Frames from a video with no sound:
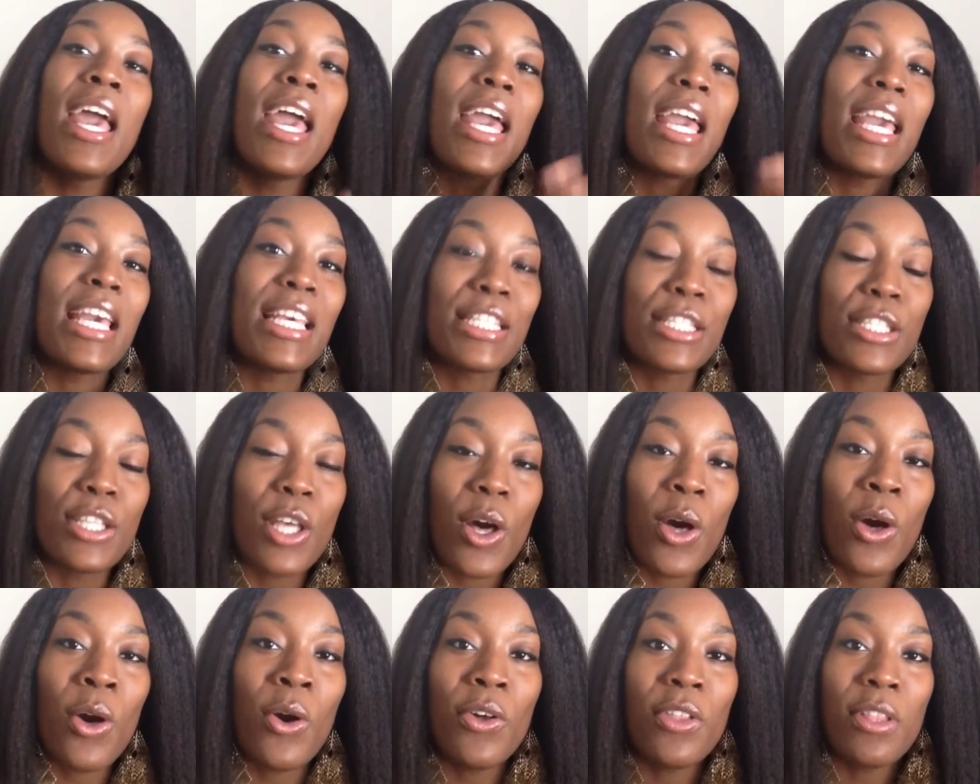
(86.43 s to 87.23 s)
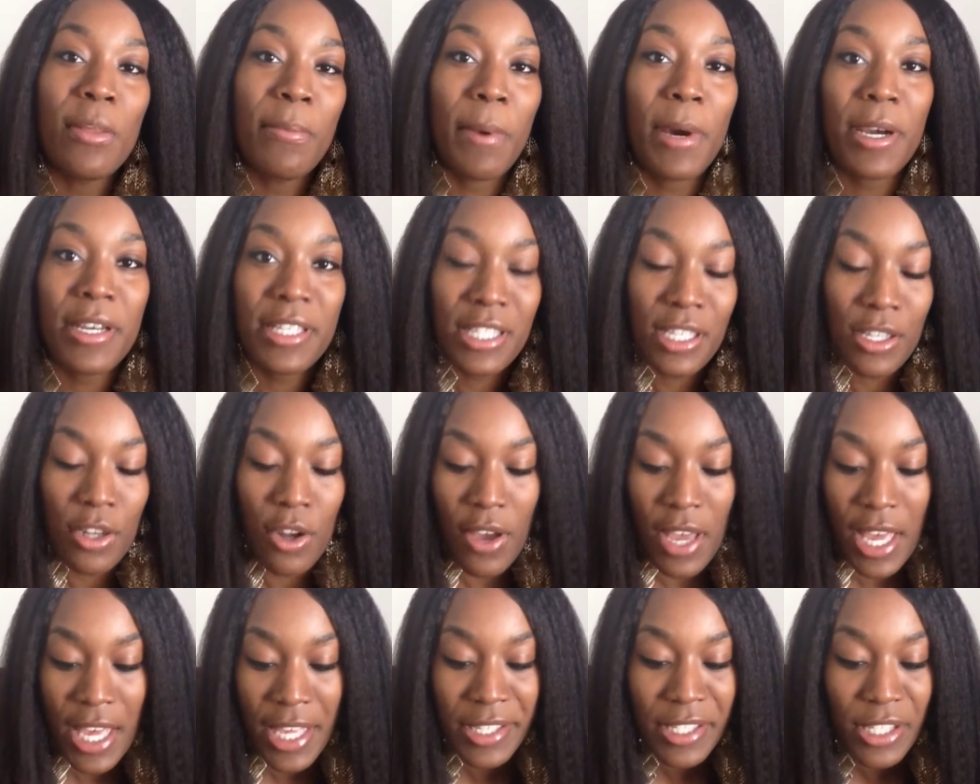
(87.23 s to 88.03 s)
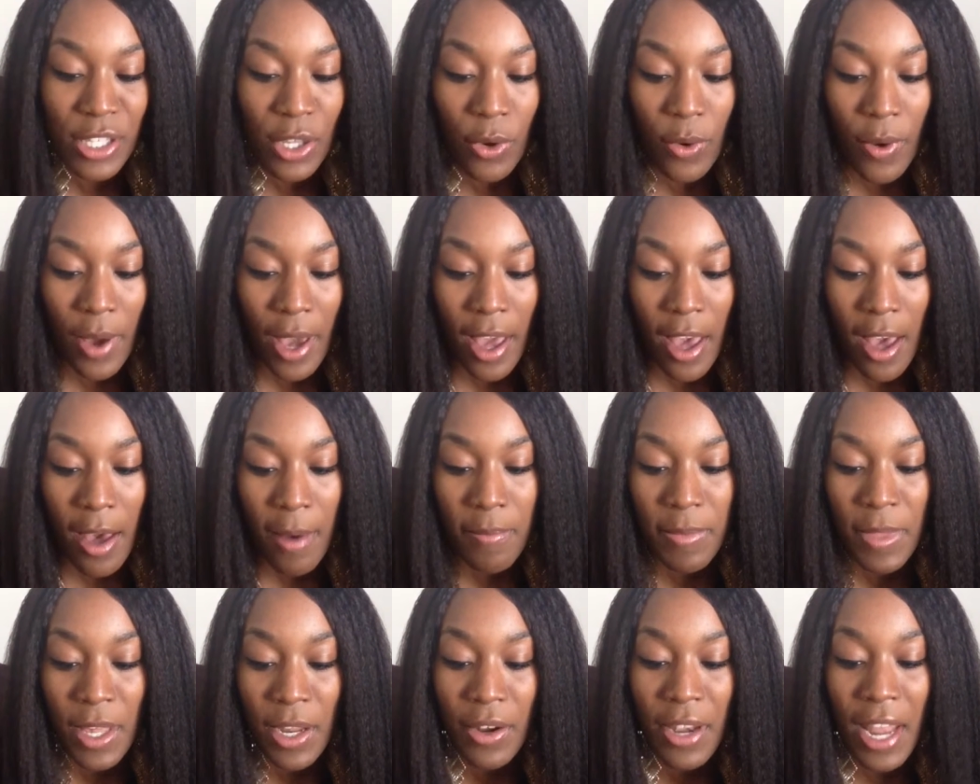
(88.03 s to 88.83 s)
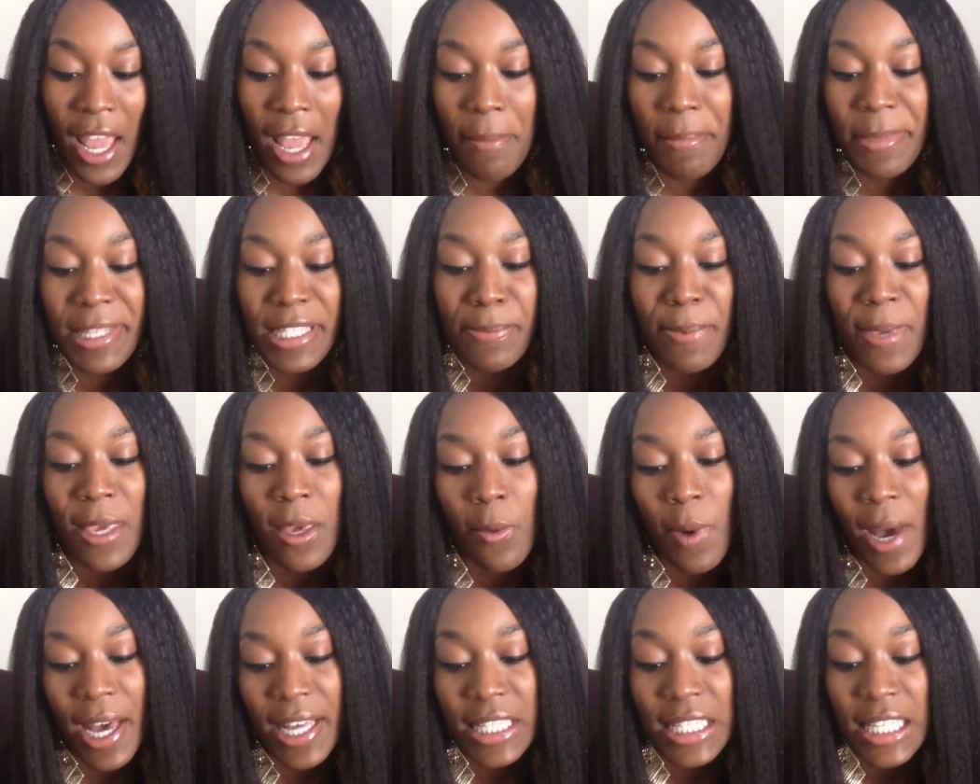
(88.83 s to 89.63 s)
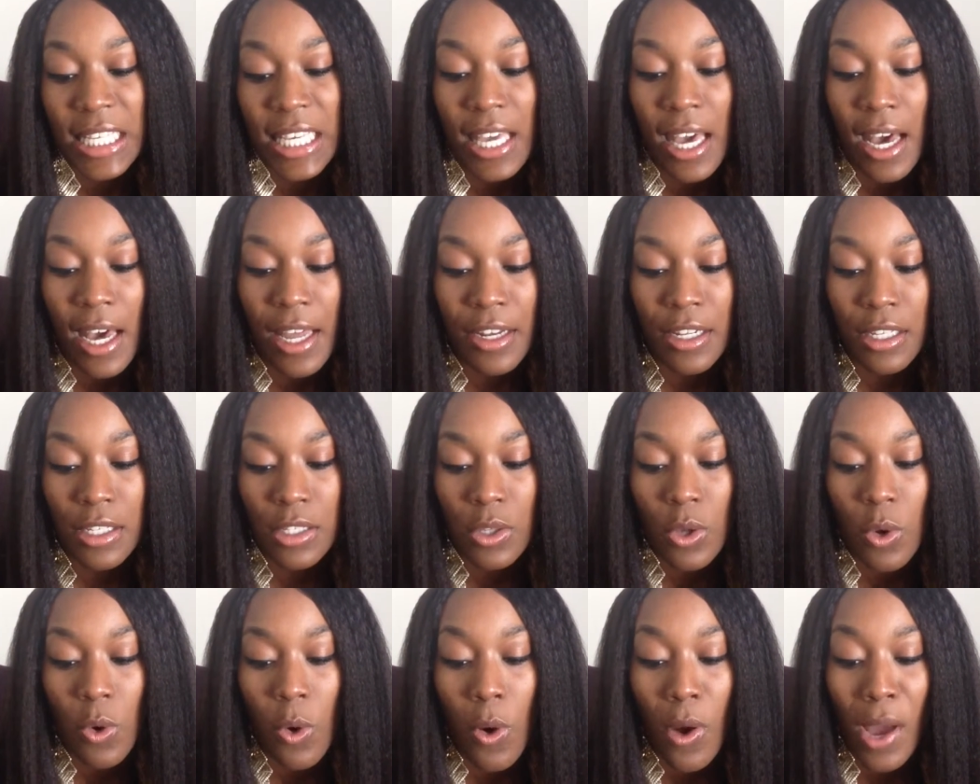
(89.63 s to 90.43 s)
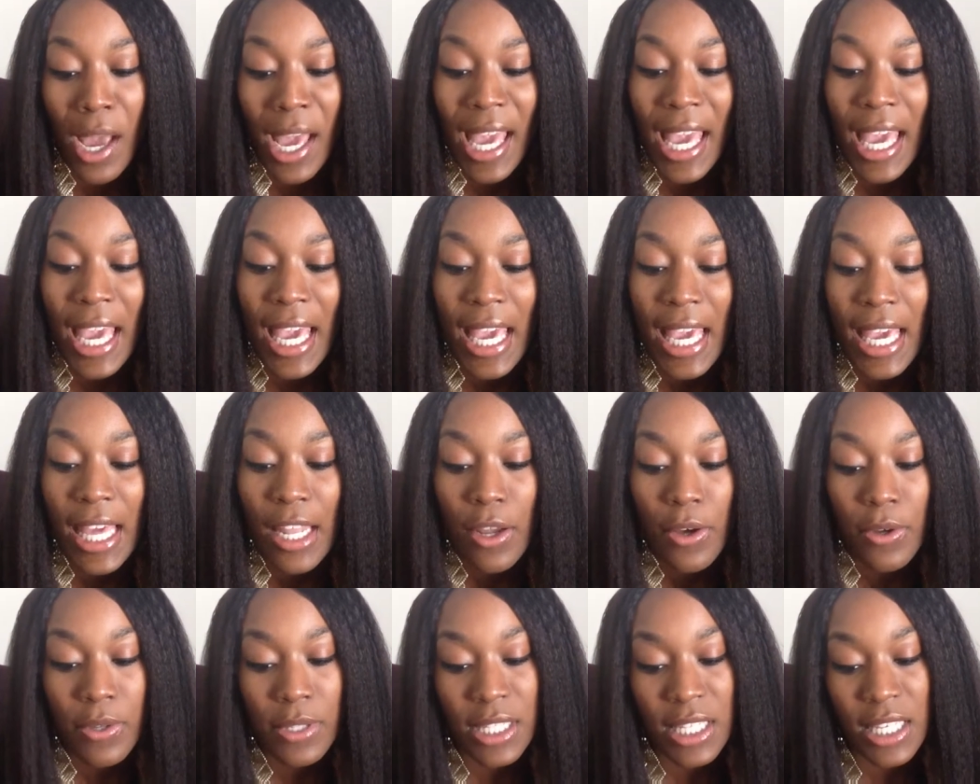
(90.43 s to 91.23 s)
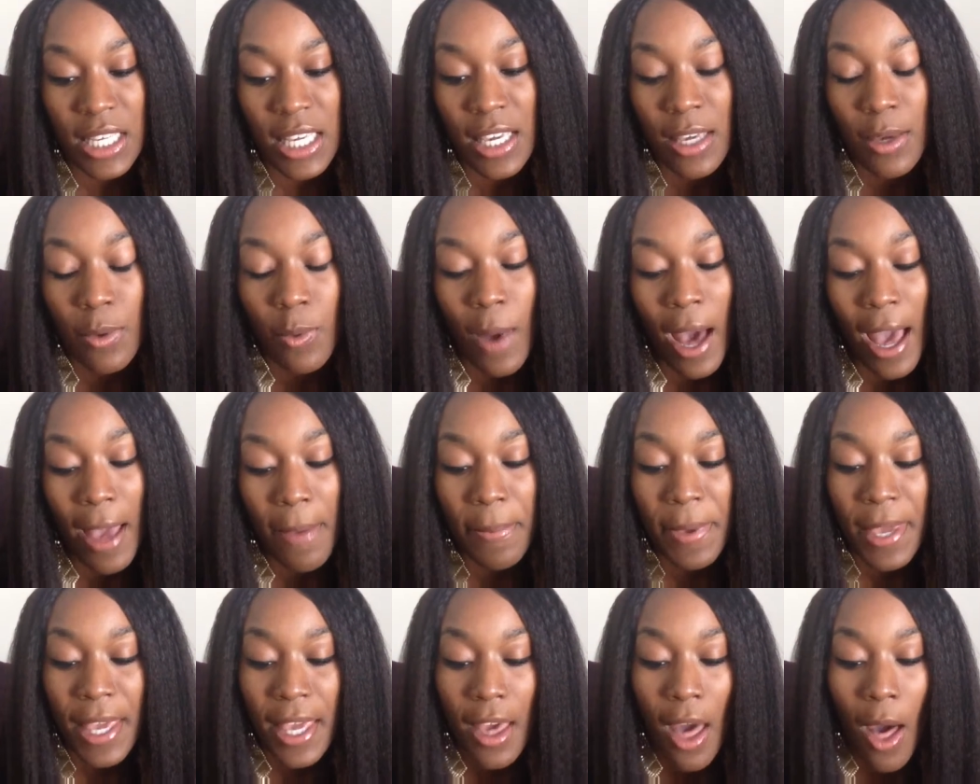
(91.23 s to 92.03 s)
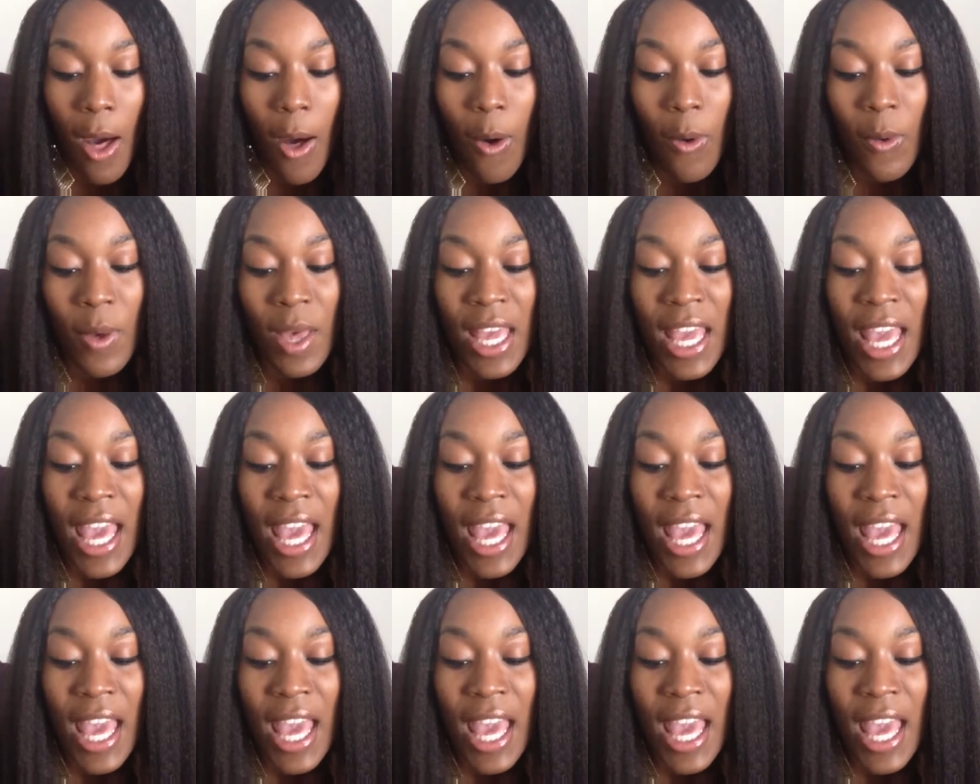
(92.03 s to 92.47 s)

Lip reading: And so the person on Instagram, their name is PYT_NOTYPO,